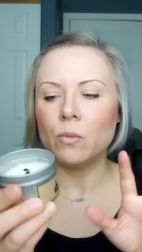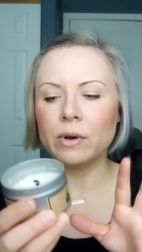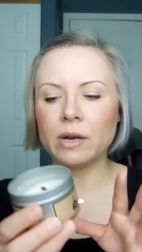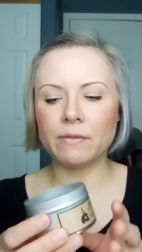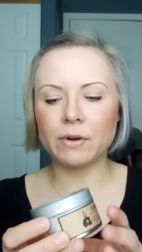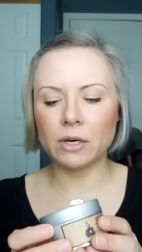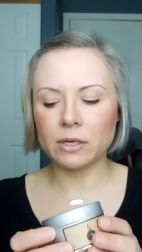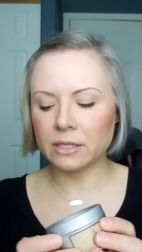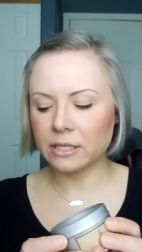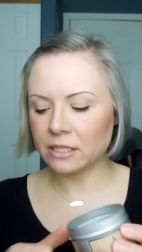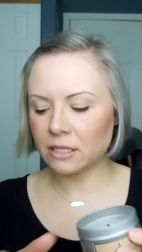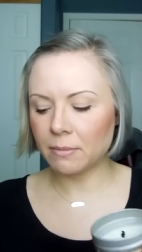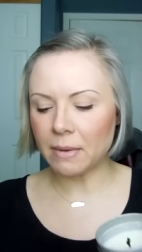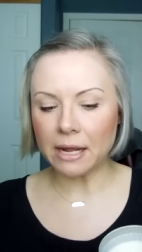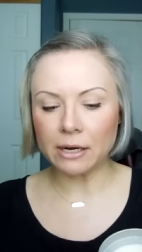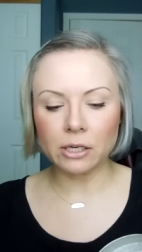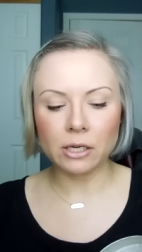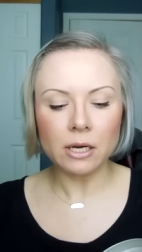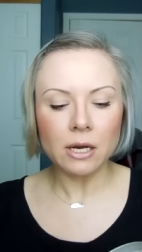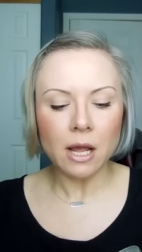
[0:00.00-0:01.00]
whatever, doesn't
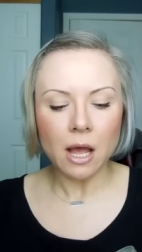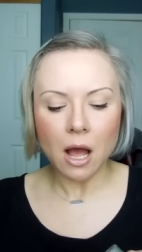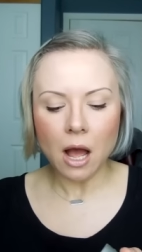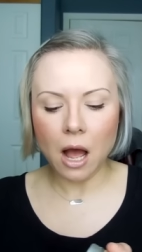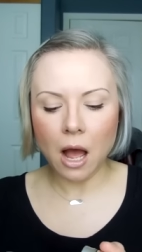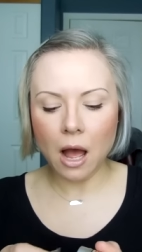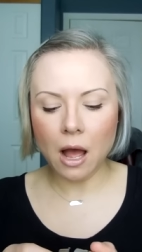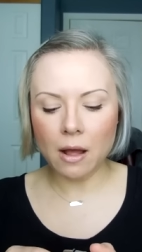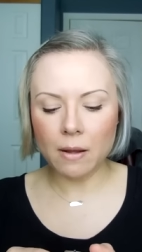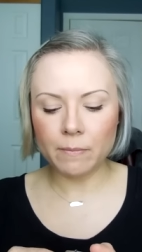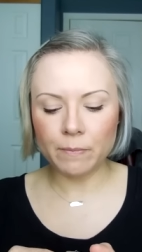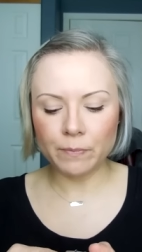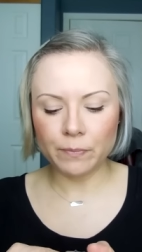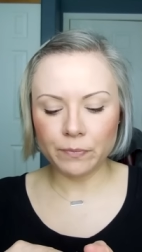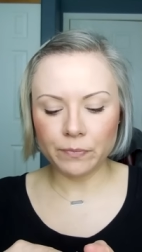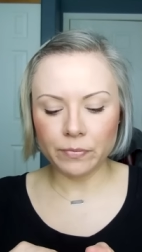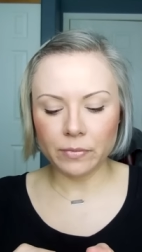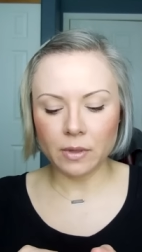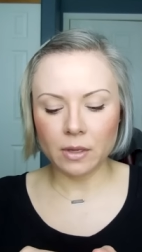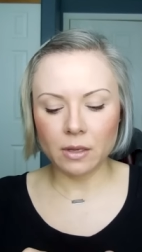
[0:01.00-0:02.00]
matter. Um,
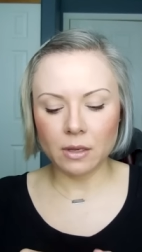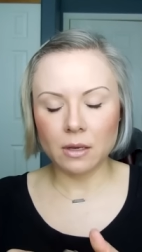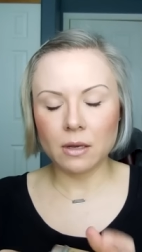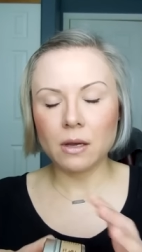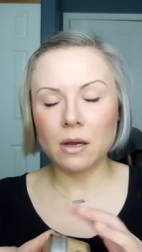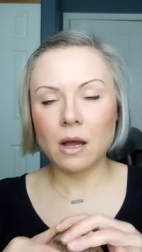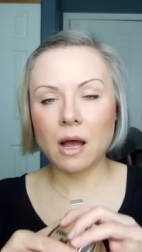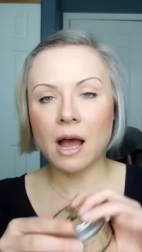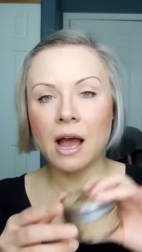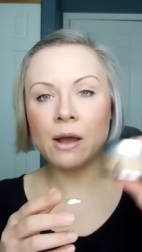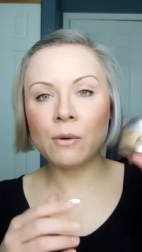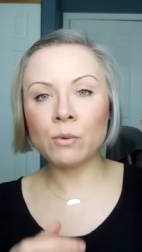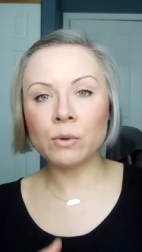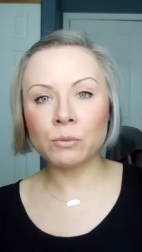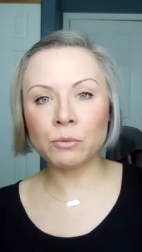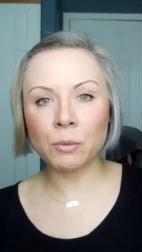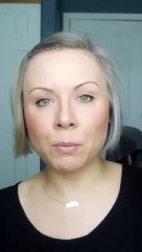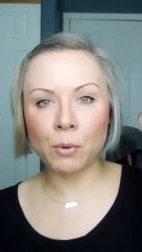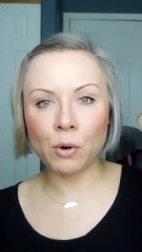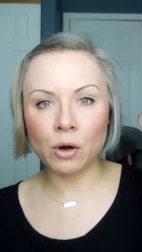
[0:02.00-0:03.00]
I
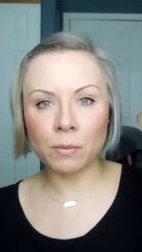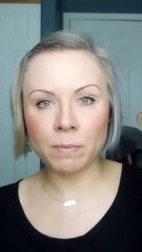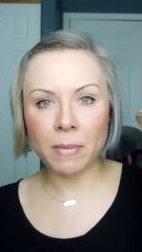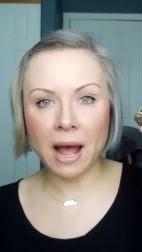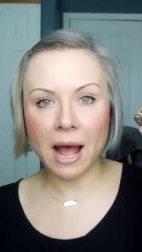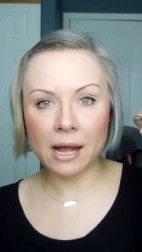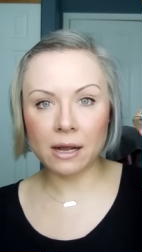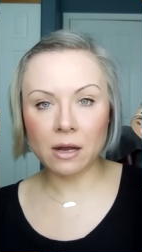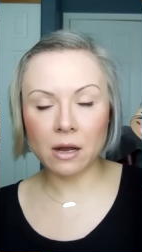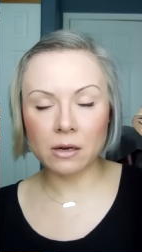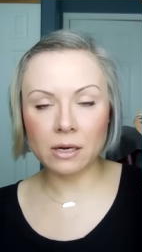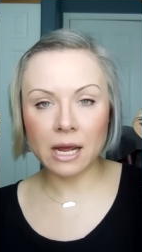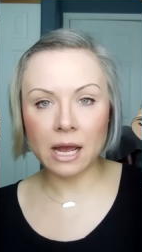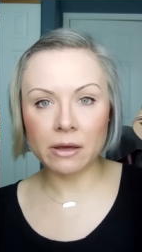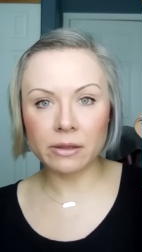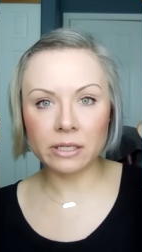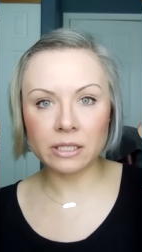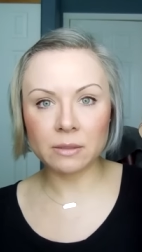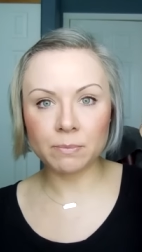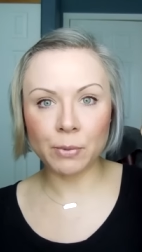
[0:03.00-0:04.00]
will report back on
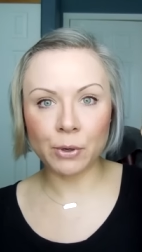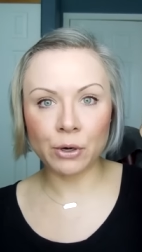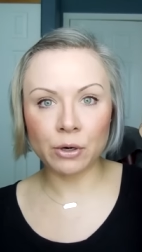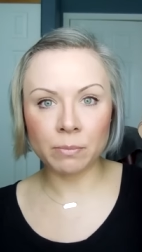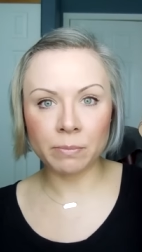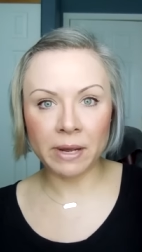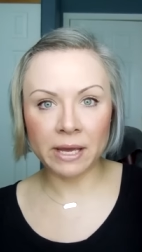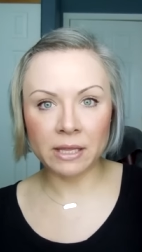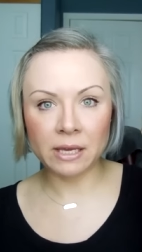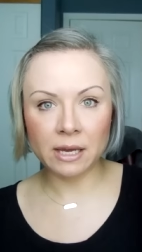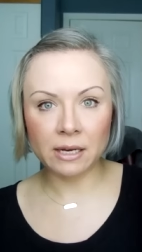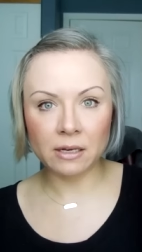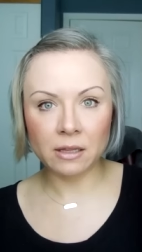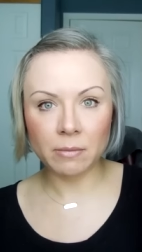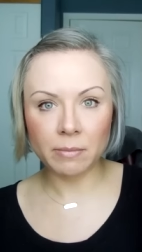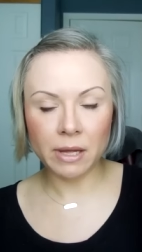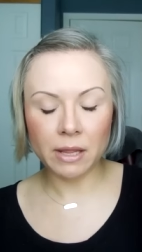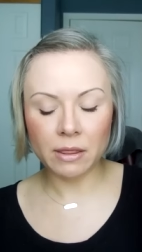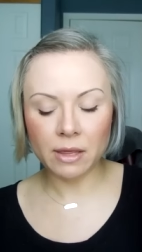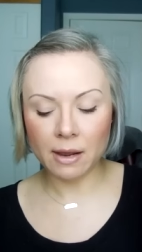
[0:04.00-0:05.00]
how this burned by the end of
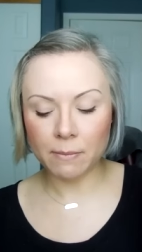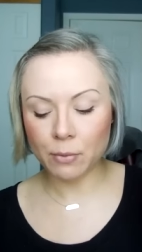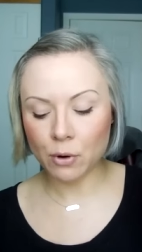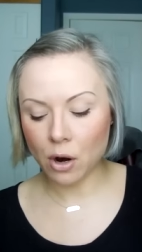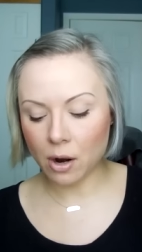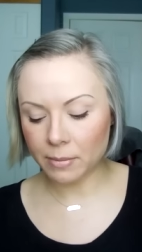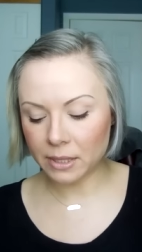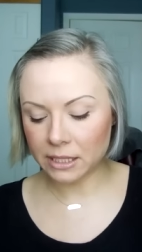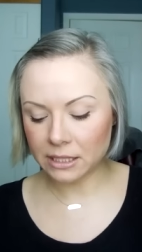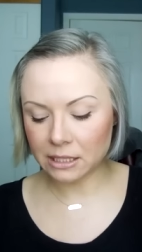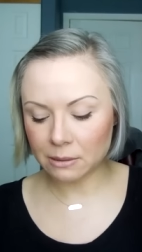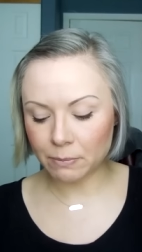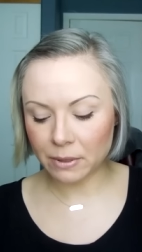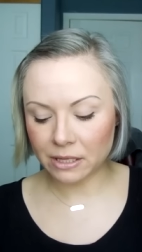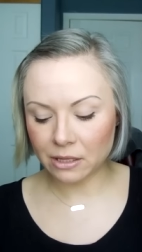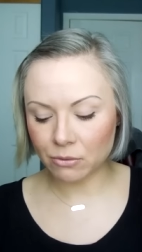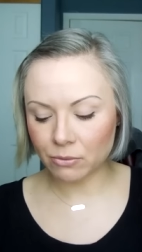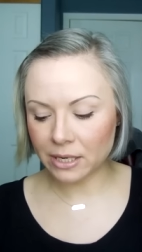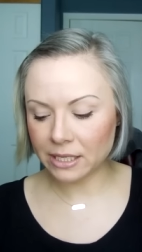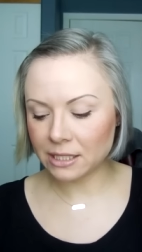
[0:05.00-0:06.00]
the month, I promise.
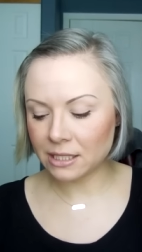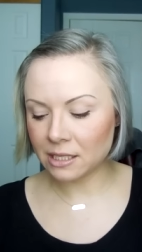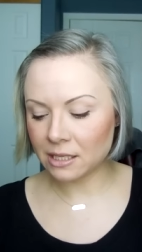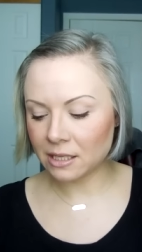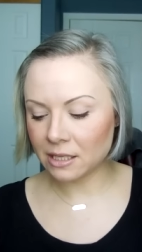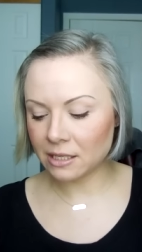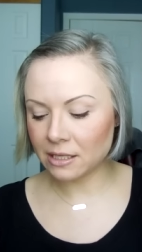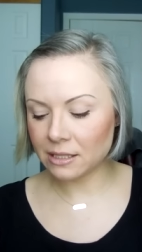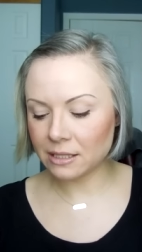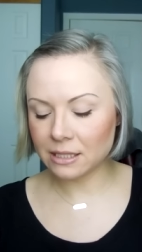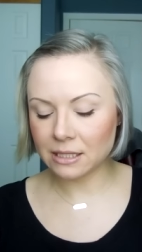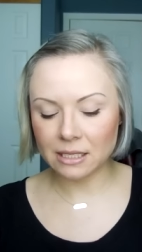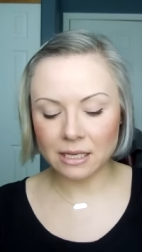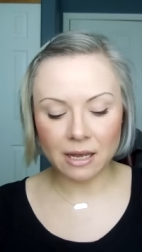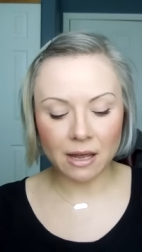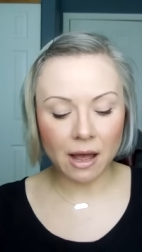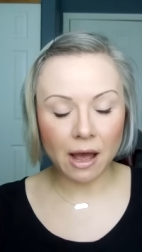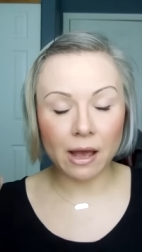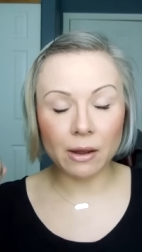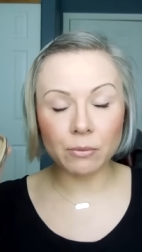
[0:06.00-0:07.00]
But the rest of these,
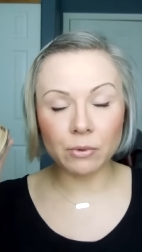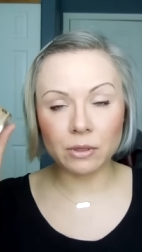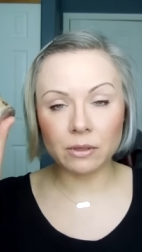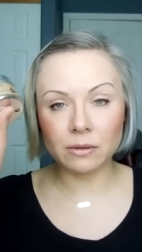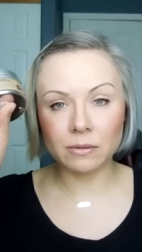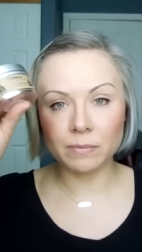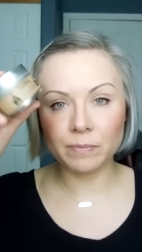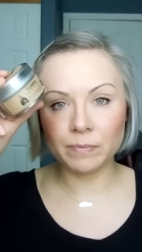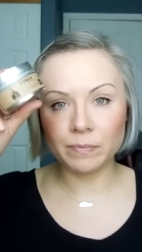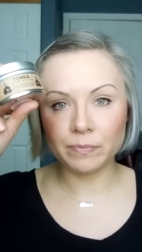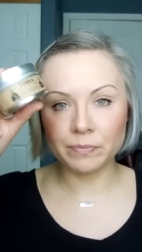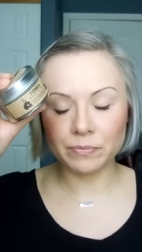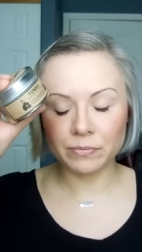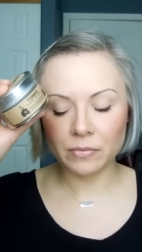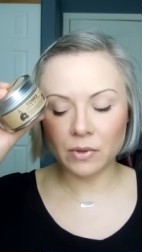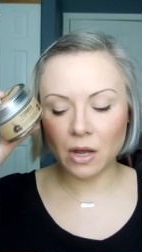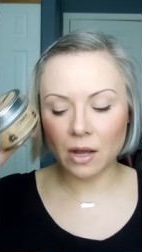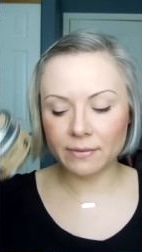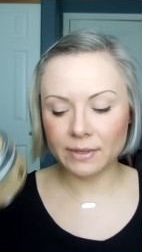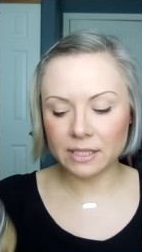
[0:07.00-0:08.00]
I will
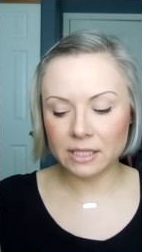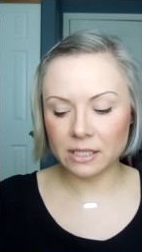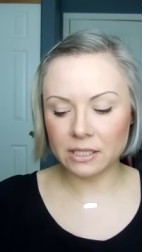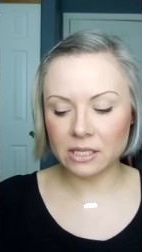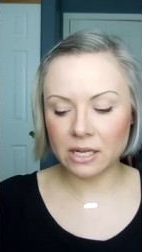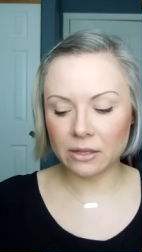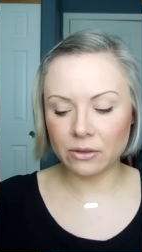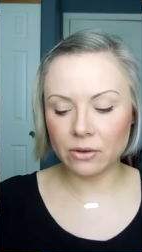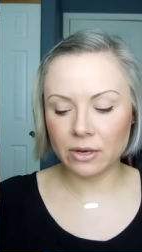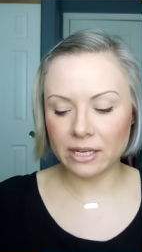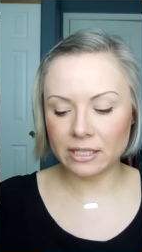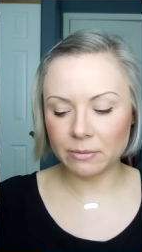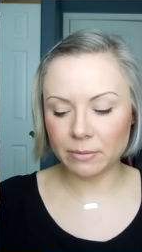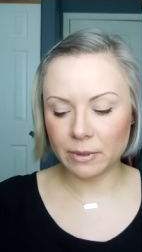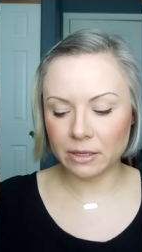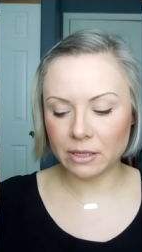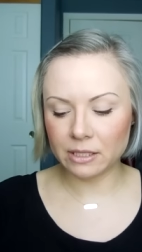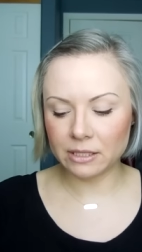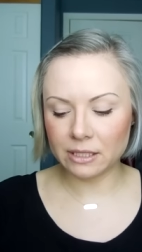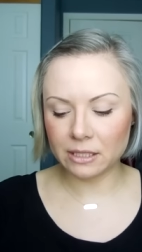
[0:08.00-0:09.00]
obviously tell you guys
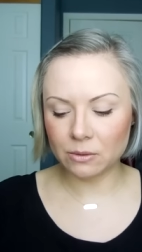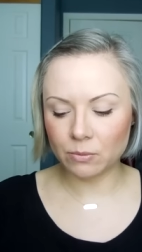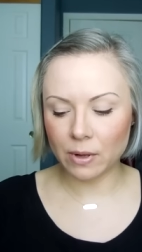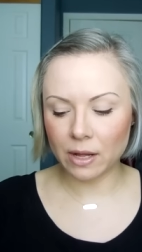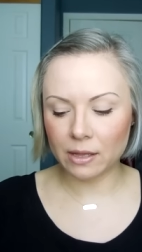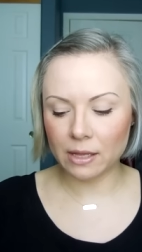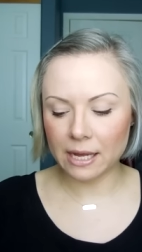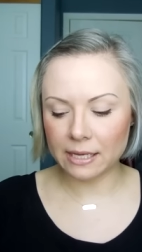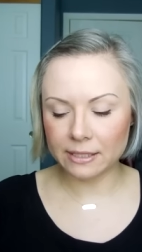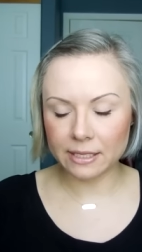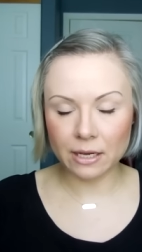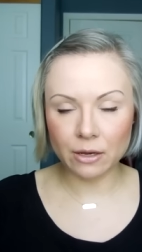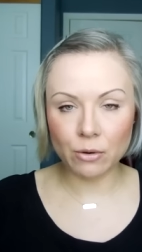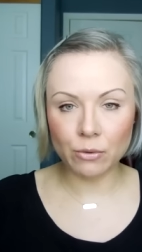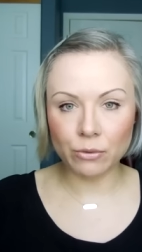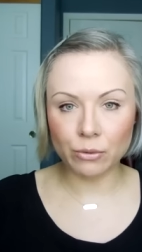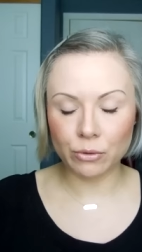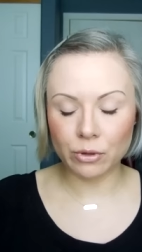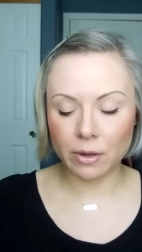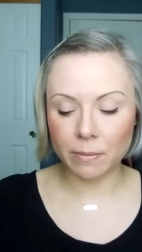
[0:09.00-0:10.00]
about these as well as I go
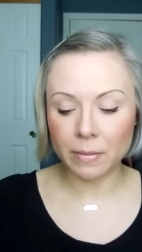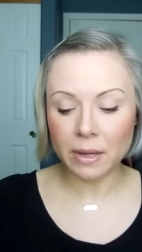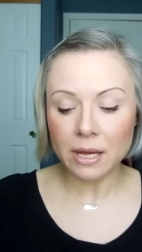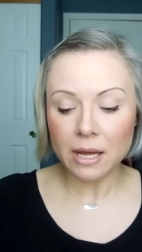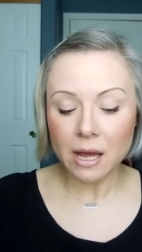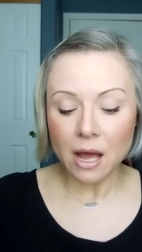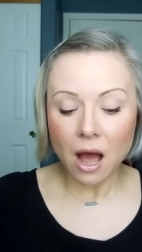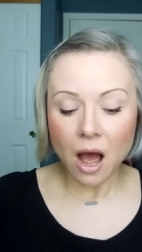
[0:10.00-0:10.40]
through them.